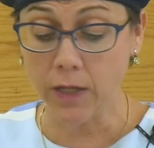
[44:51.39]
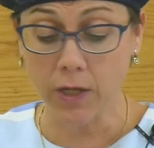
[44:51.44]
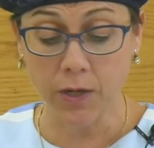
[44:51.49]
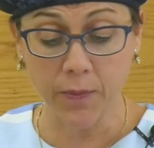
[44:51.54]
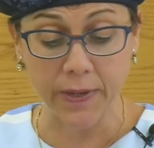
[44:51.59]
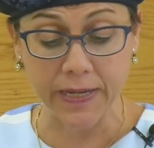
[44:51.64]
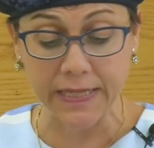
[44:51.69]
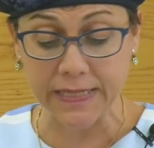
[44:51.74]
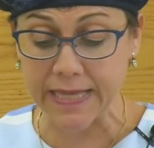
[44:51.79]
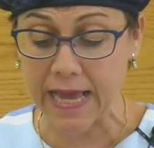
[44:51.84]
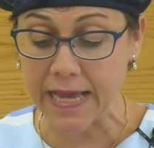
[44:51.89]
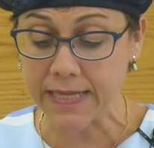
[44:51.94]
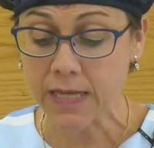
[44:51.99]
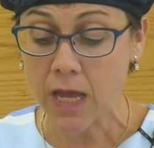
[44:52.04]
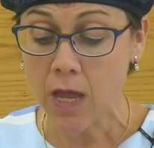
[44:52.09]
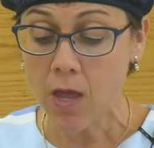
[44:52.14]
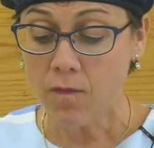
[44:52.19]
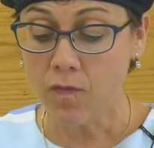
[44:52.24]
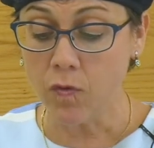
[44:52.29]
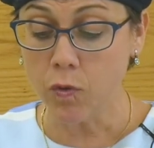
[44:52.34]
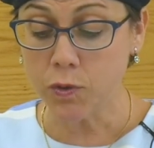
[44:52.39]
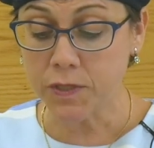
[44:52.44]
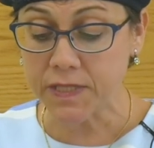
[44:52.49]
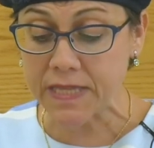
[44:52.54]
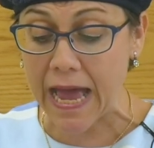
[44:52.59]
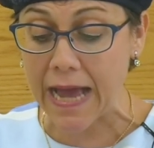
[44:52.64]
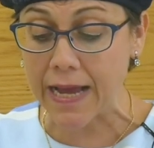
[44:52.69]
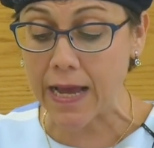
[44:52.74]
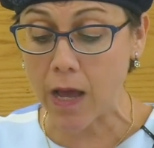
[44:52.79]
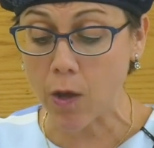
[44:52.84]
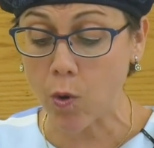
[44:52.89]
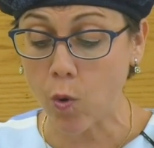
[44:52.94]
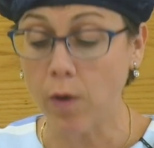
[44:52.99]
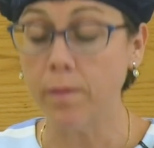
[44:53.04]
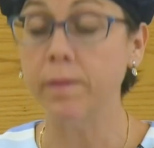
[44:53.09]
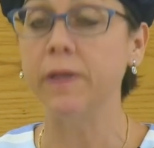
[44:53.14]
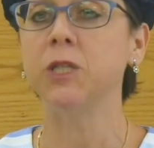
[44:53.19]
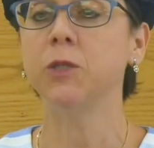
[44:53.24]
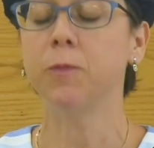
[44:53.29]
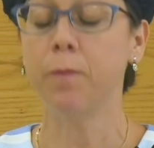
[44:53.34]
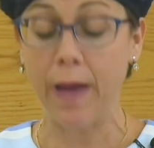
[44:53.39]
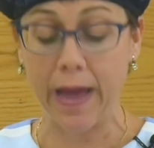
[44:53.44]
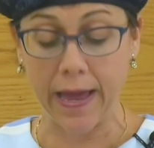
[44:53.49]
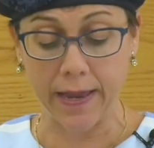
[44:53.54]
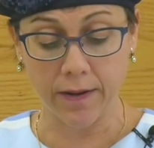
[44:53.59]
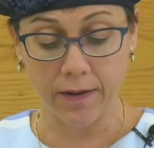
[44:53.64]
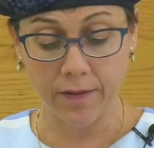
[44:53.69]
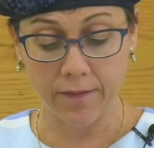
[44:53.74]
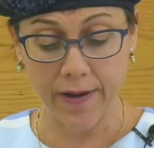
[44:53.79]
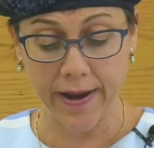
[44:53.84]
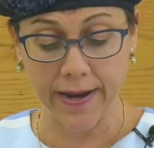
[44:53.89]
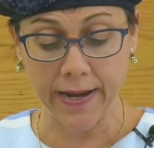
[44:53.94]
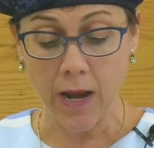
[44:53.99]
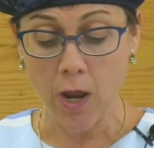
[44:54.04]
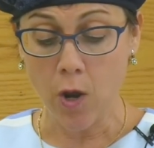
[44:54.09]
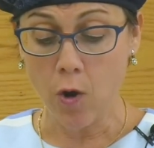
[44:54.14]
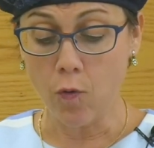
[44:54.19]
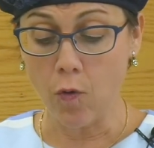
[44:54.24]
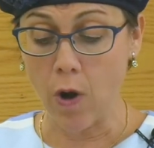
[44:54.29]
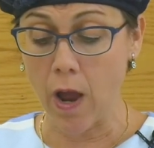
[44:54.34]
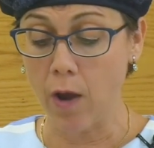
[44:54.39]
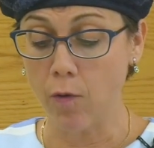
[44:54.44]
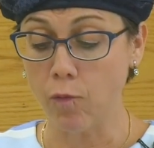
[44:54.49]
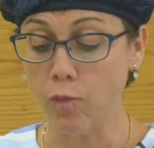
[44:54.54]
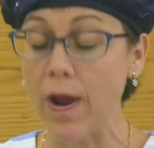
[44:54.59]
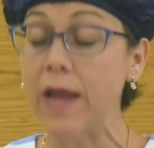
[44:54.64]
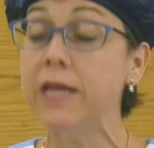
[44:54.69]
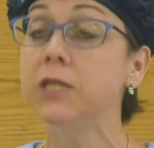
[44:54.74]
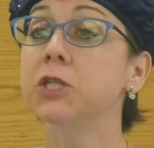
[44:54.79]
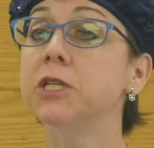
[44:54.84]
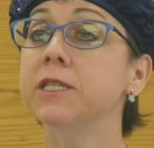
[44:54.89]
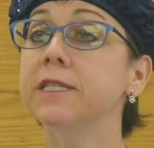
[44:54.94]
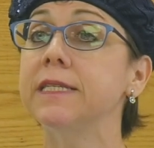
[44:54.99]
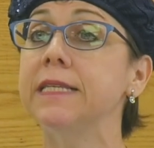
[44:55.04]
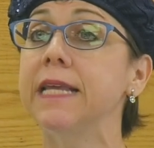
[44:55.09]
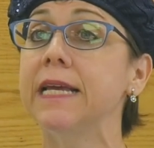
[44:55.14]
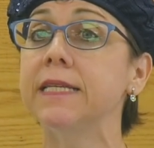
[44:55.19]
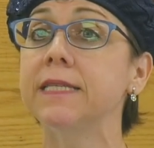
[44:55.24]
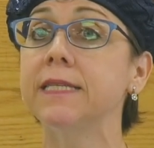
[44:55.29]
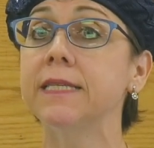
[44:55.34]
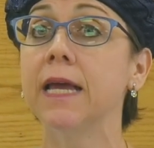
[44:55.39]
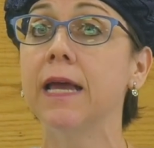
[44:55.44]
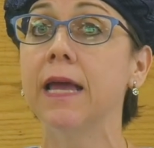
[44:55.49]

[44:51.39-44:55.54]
Look at what he says, v'husag achor mishpat, right? Uh, righteousness